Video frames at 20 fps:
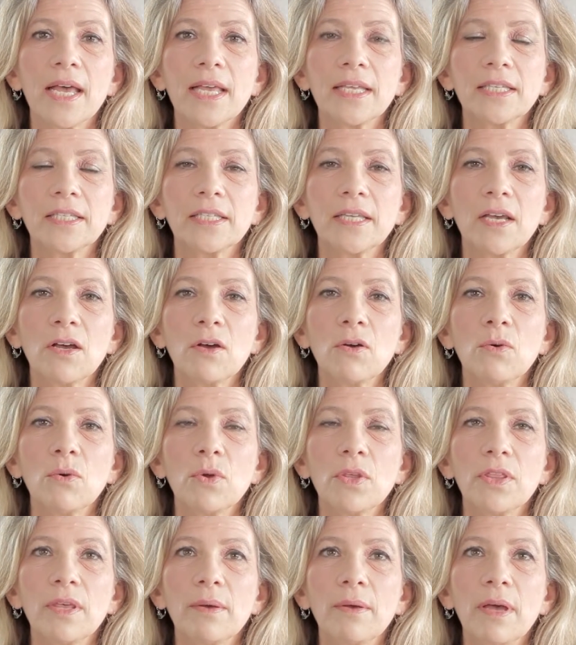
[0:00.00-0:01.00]
So
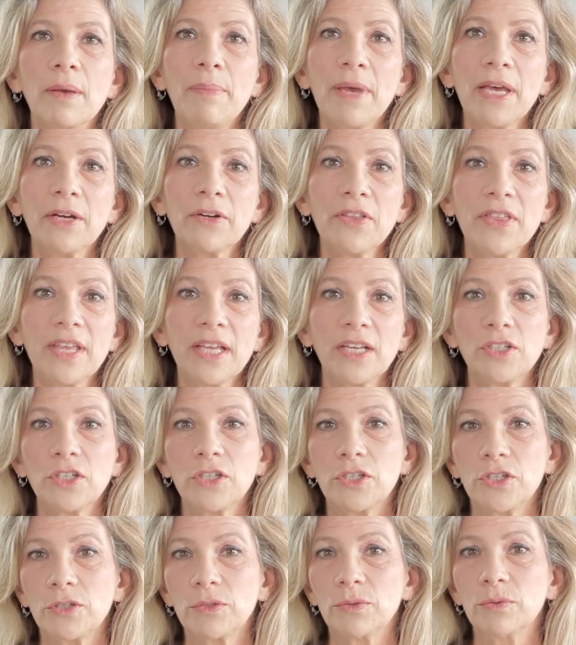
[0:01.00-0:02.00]
a better thing to
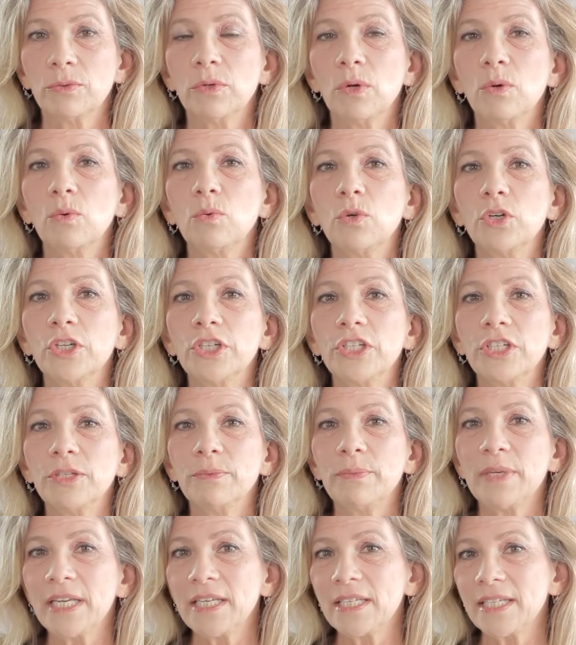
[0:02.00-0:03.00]
do would
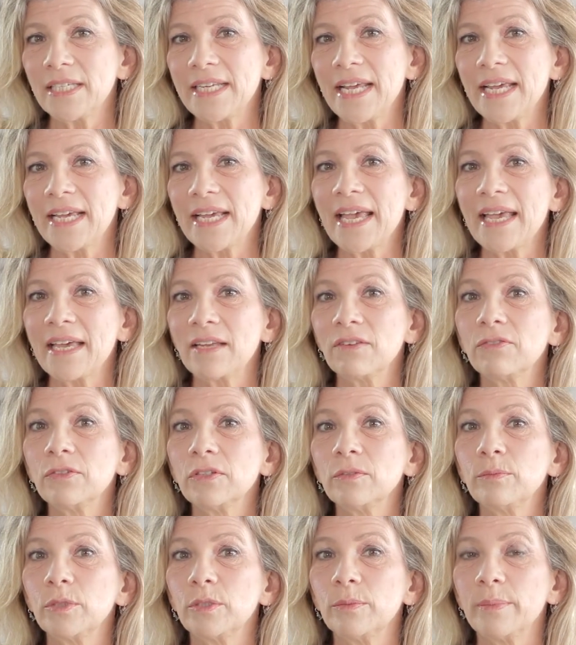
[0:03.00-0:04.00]
be to take a handful
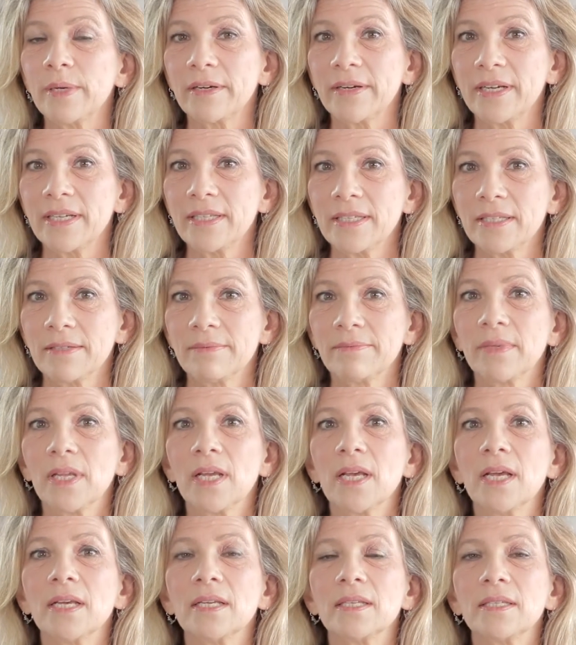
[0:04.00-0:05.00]
of blueberries,
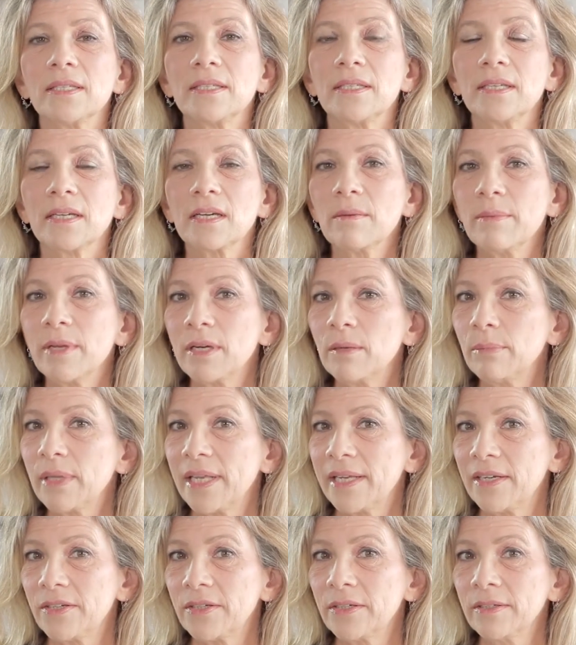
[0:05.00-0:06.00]
stick them in a
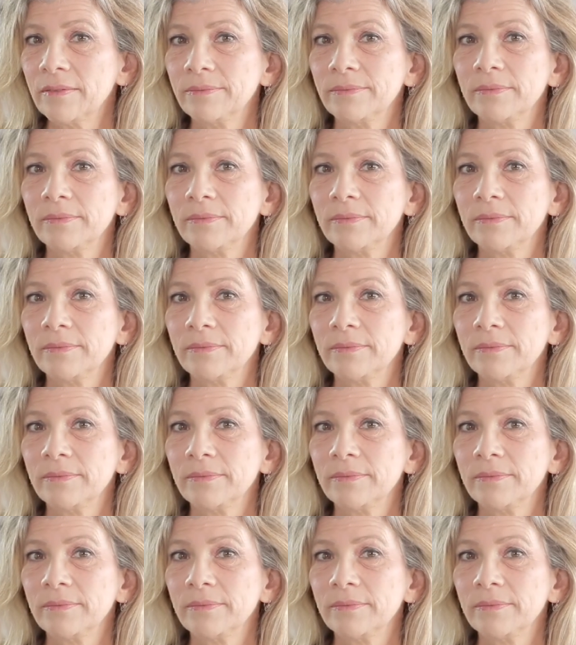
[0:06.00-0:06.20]
blender